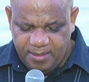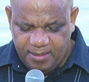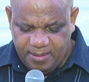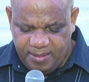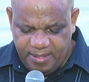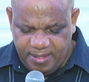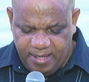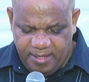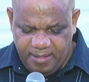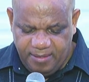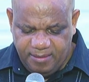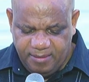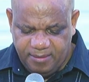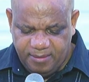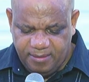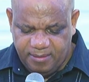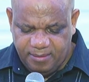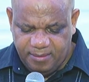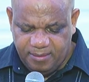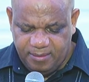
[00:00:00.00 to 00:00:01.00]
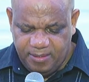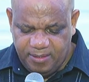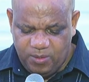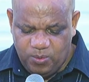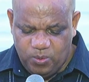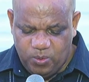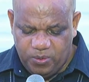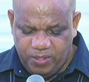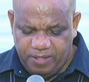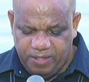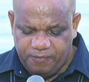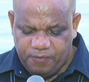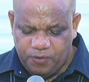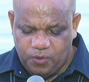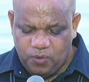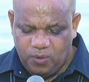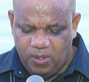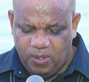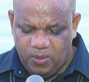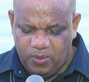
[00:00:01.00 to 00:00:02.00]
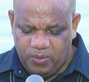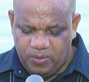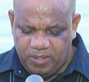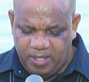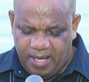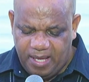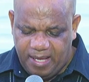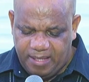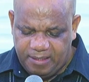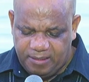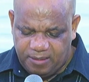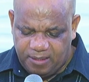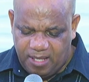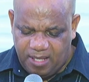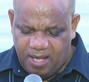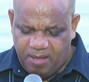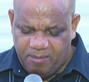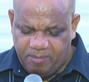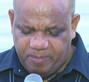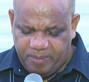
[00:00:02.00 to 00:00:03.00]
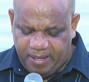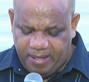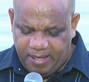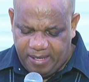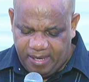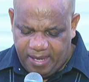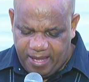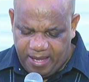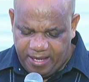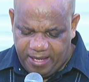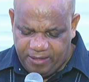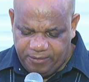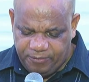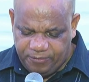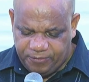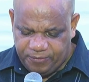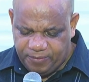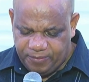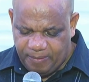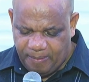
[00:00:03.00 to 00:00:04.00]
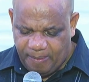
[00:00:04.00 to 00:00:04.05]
then they would have swallowed us up alive.